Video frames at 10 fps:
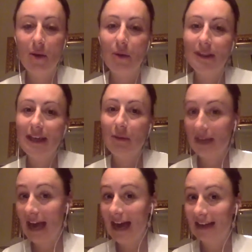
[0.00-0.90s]
Well, yeah,
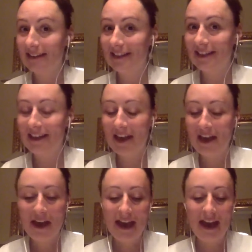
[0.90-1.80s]
we ask,
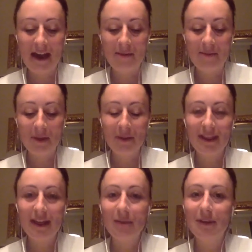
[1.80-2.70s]

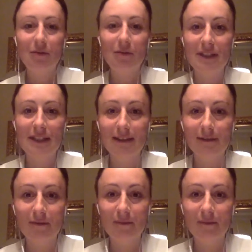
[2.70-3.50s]
but then we don't receive.